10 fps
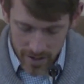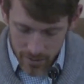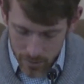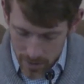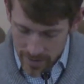
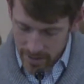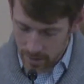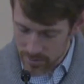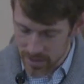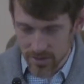really
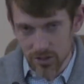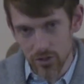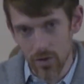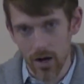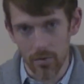comes
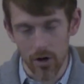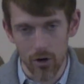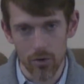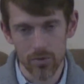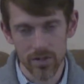into our
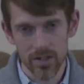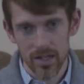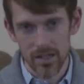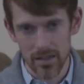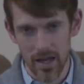own
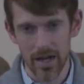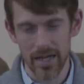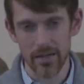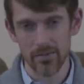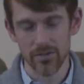
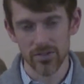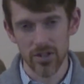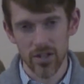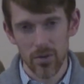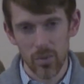lives
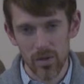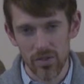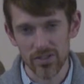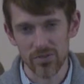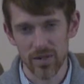with
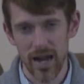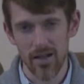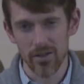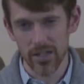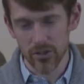this
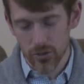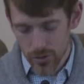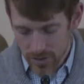reality. A true